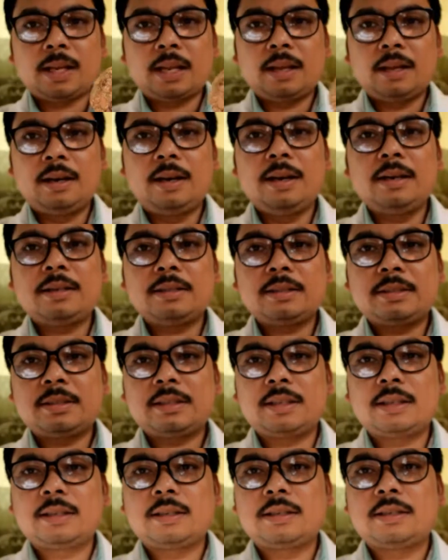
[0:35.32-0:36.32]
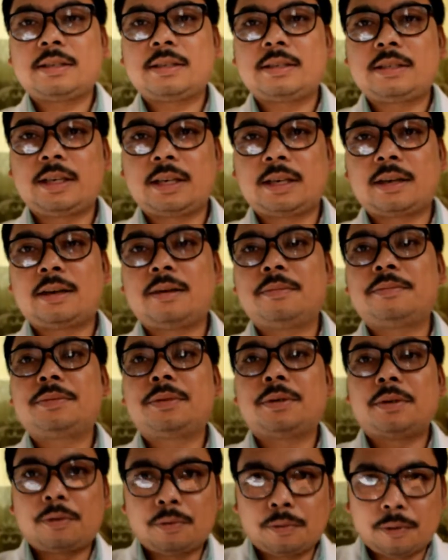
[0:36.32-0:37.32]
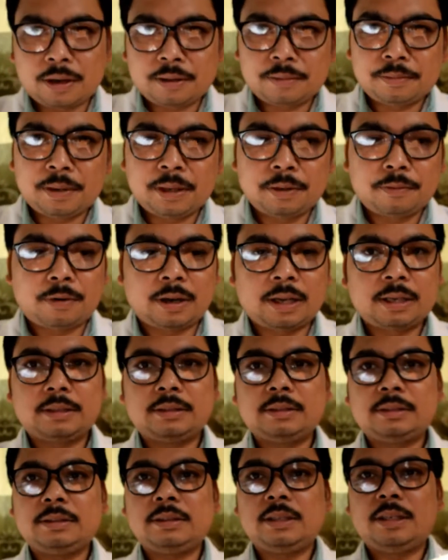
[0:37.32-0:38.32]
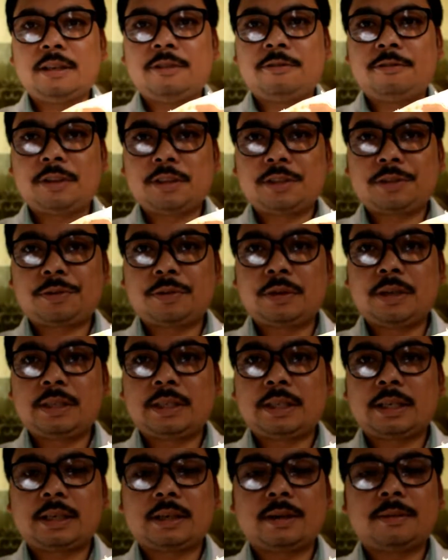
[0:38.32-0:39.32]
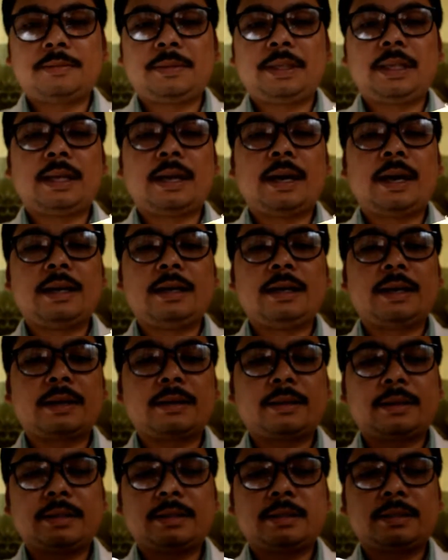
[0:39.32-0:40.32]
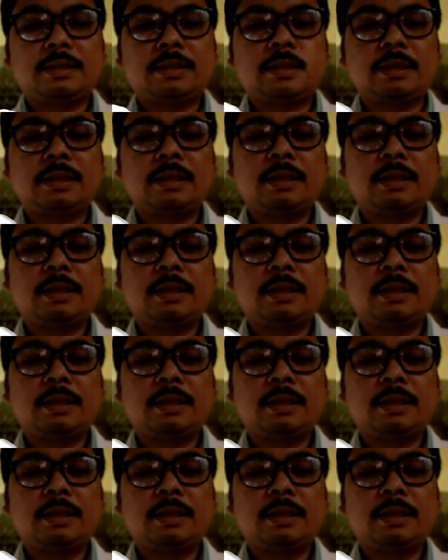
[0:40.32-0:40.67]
Let us take up one by one. First we'll take up the iliac crest.